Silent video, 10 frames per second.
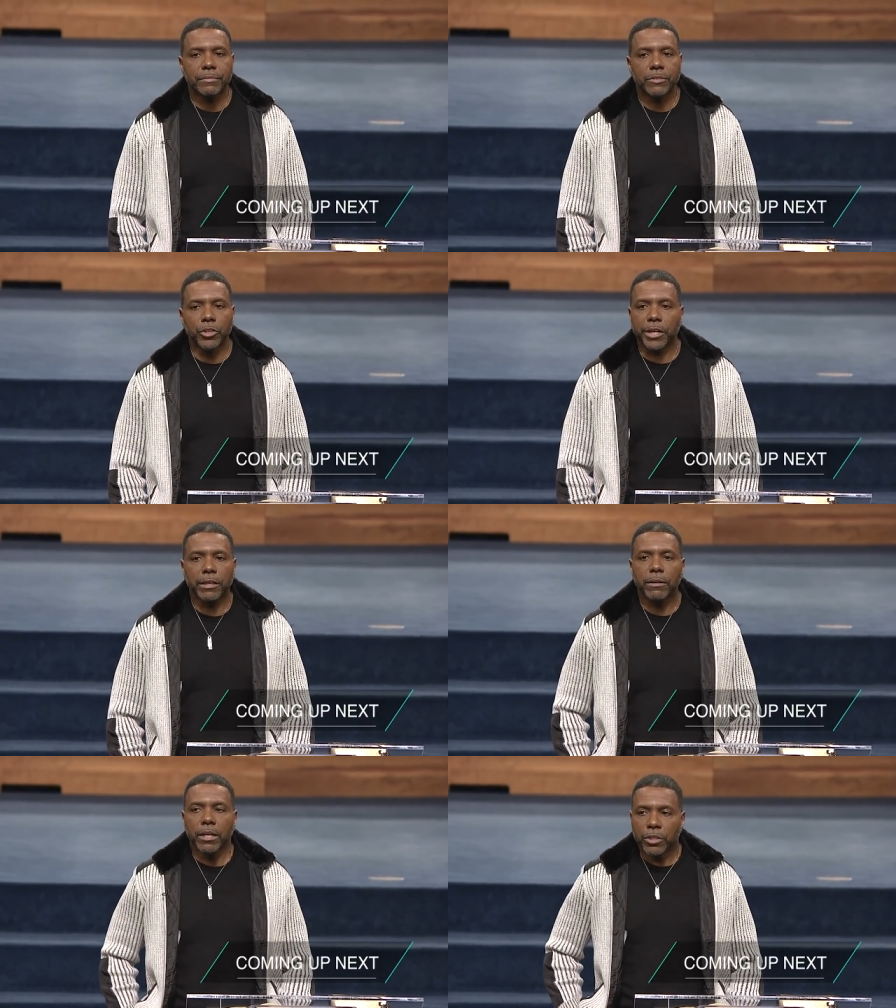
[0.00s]
You
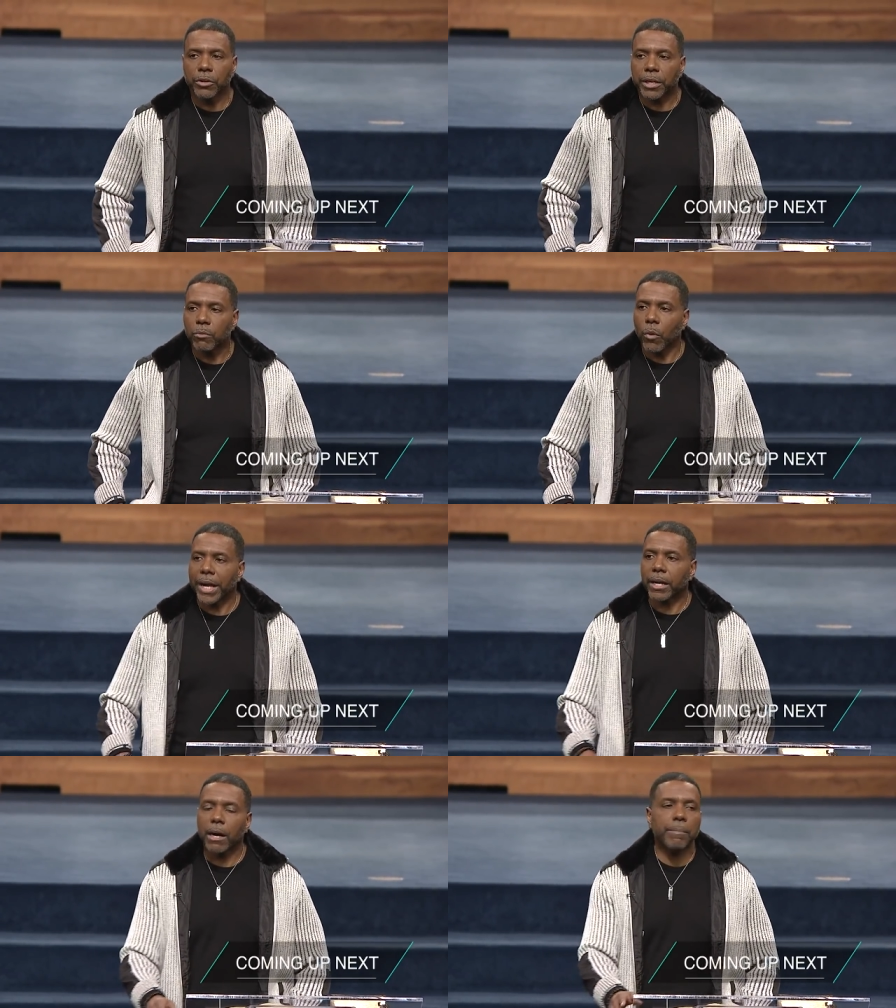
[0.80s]
can, you can
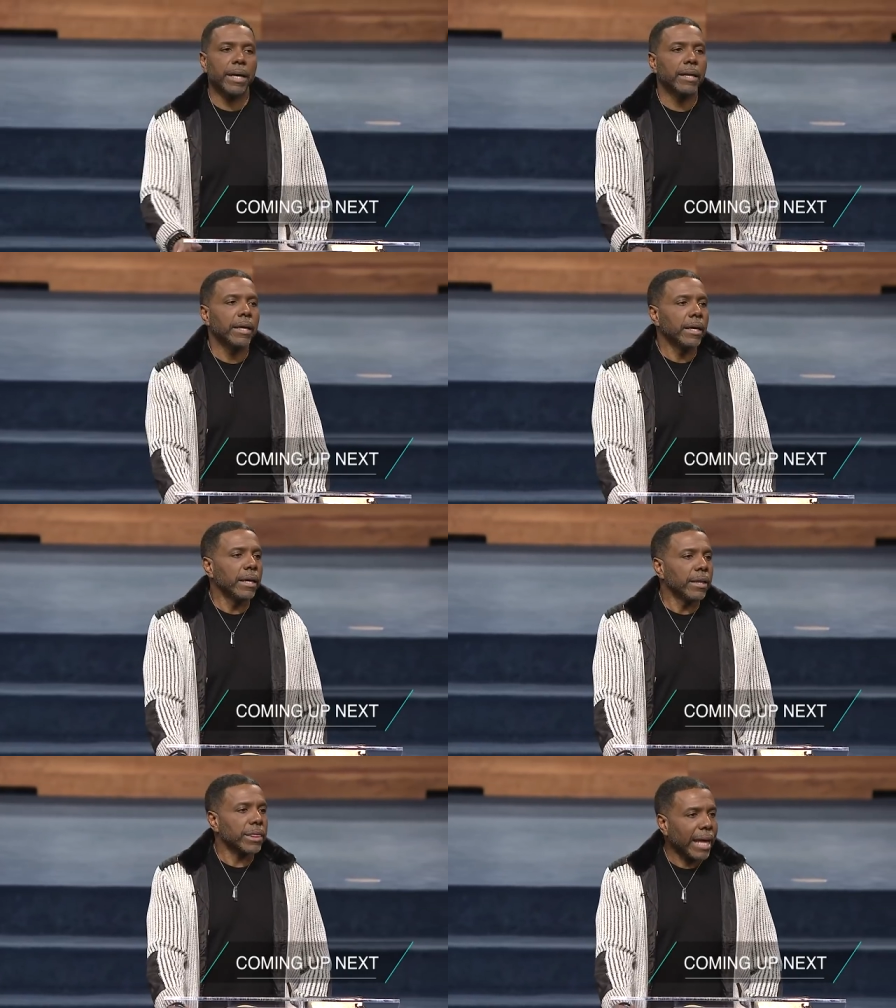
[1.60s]
wake up and
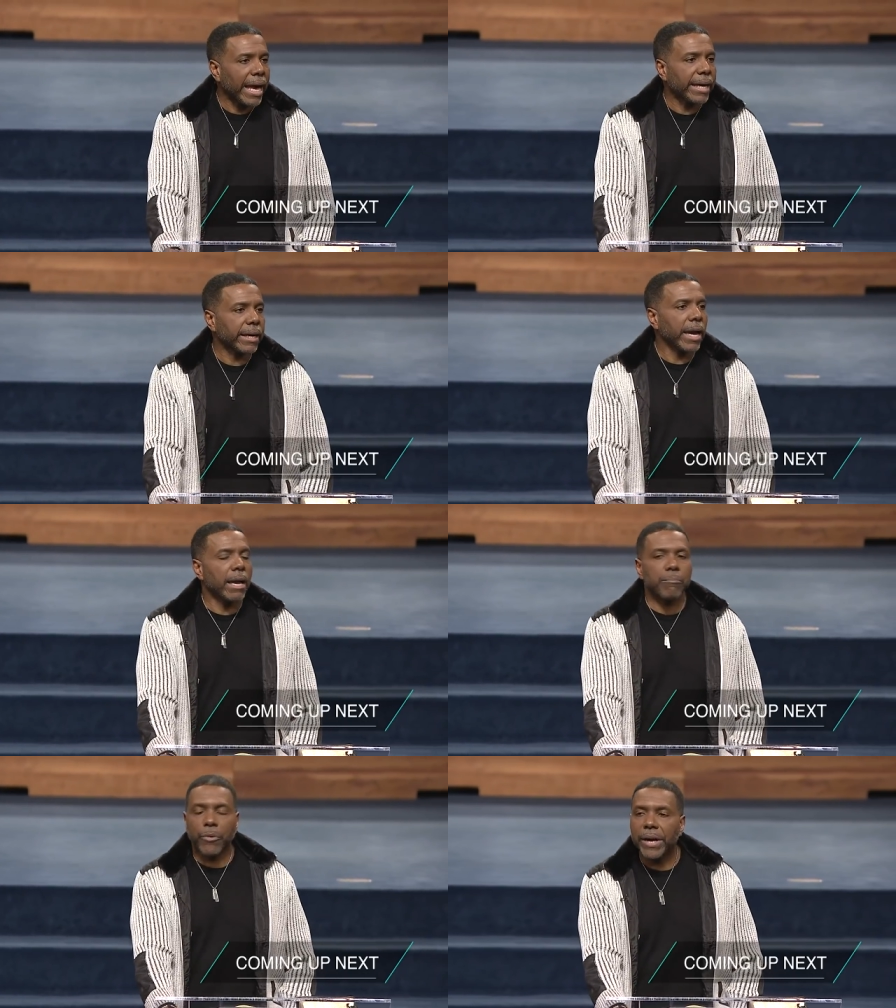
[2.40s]
thank
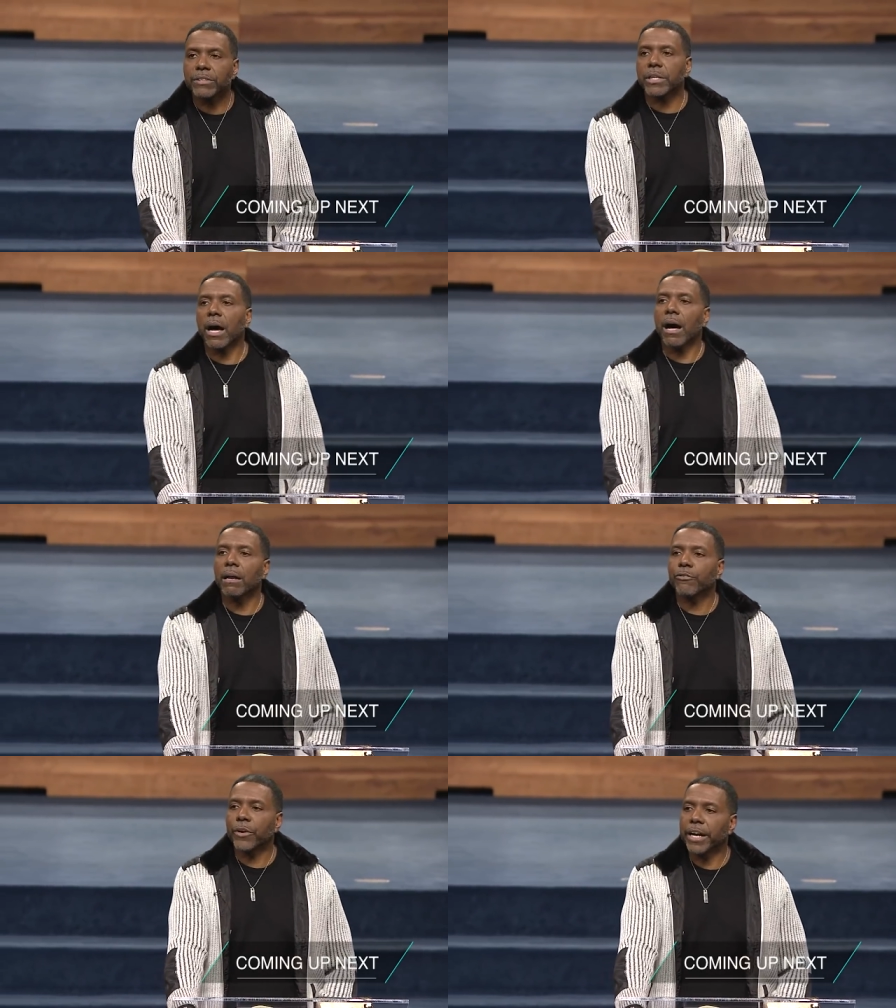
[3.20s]
and praise
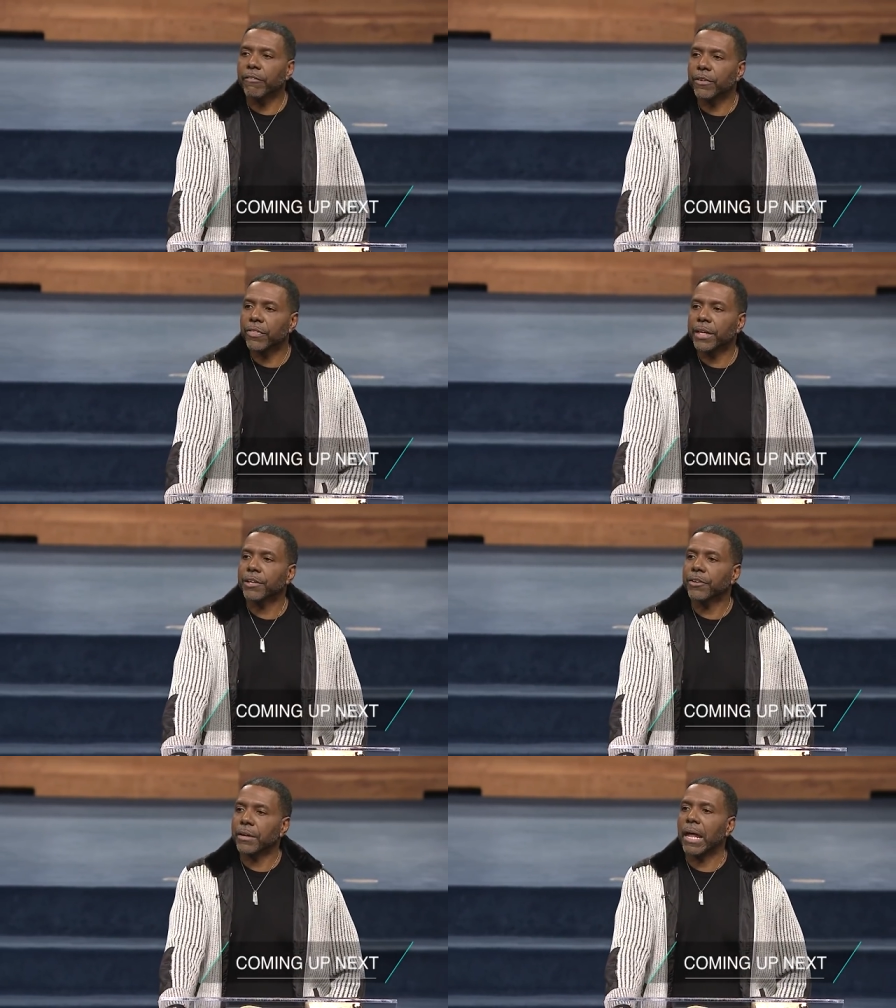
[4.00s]
God for everything
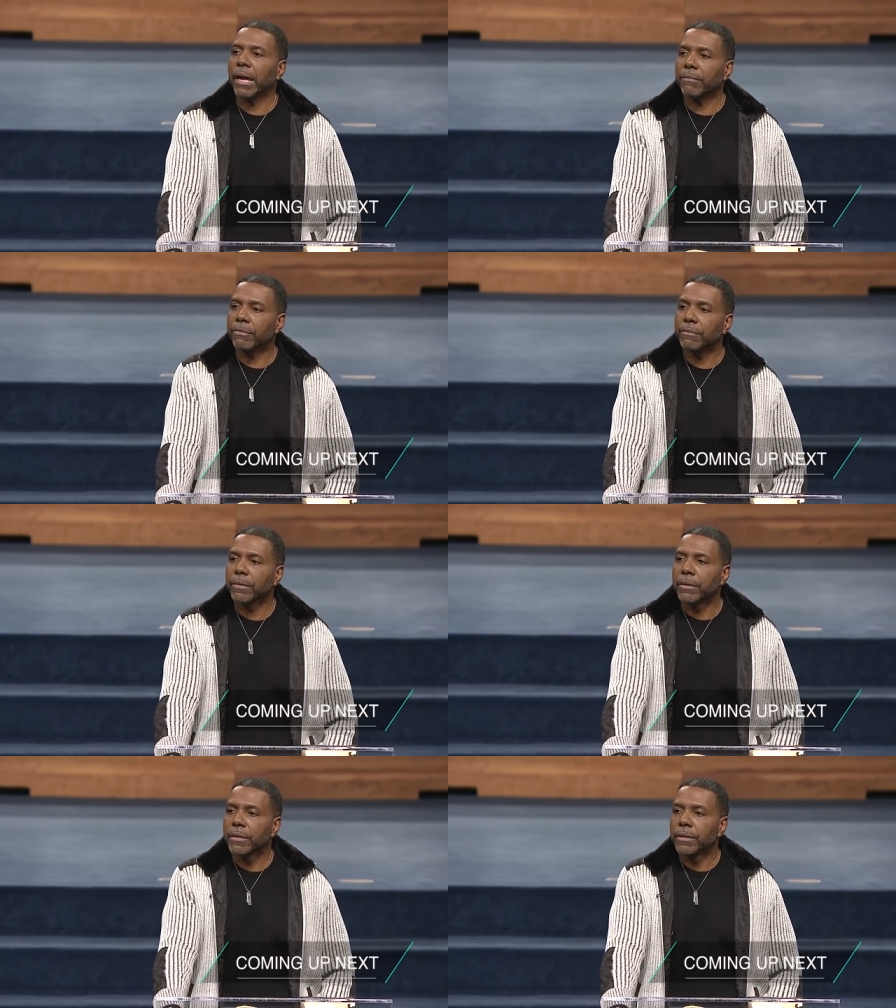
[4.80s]
in your life.
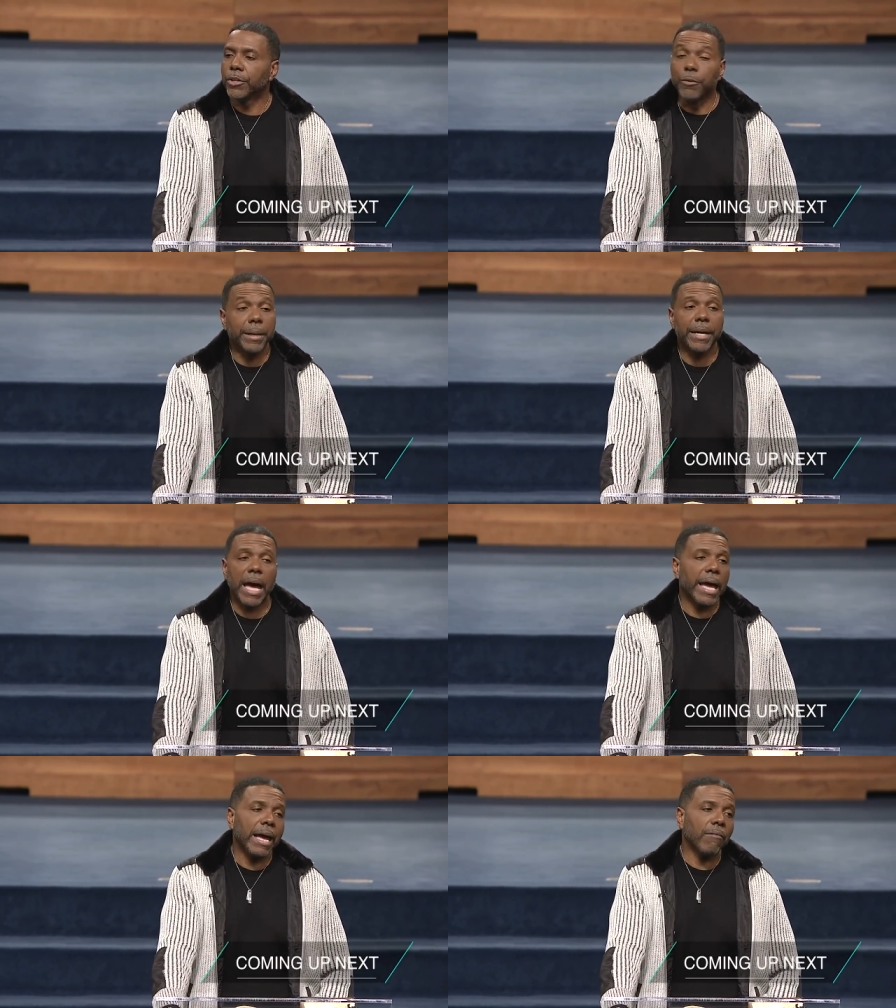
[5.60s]
You may
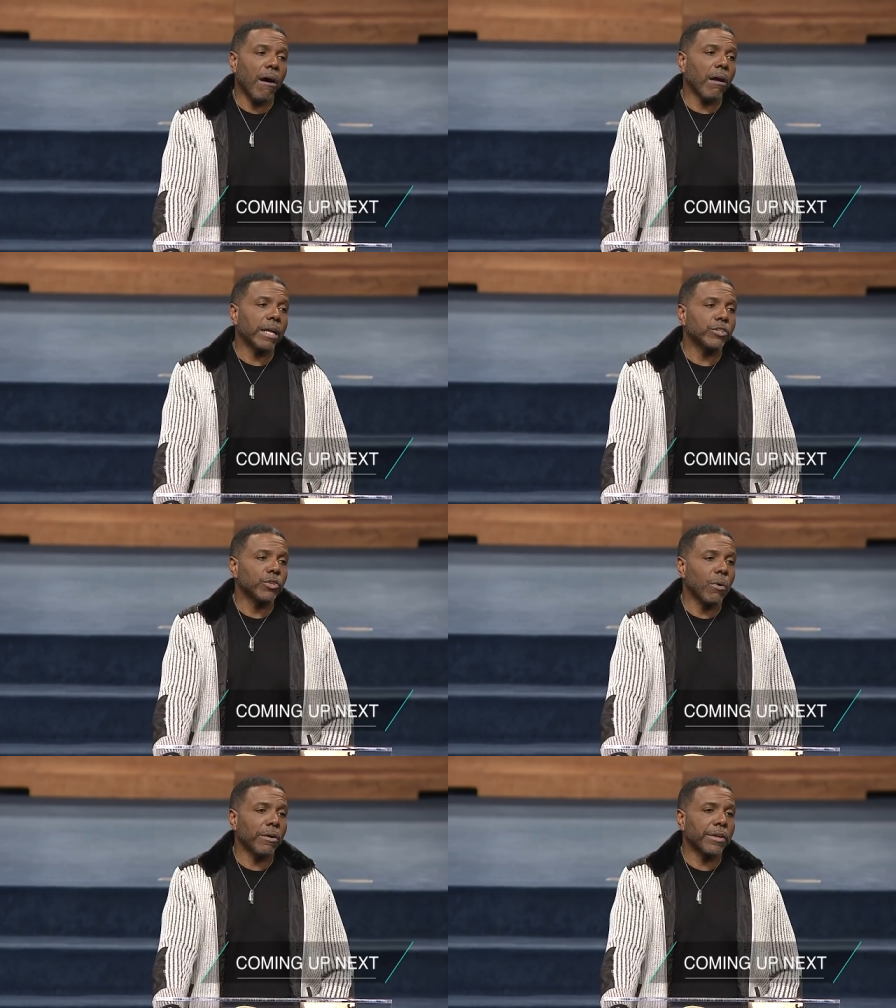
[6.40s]
not have all that
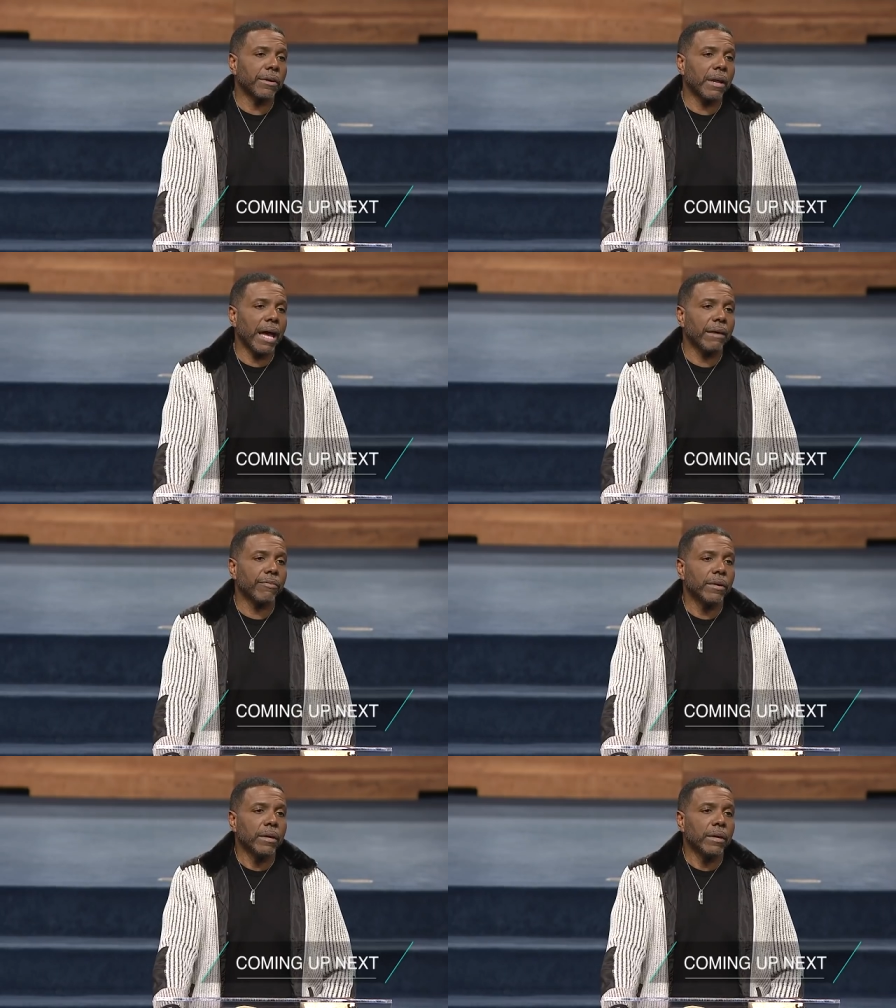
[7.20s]
you want in your life,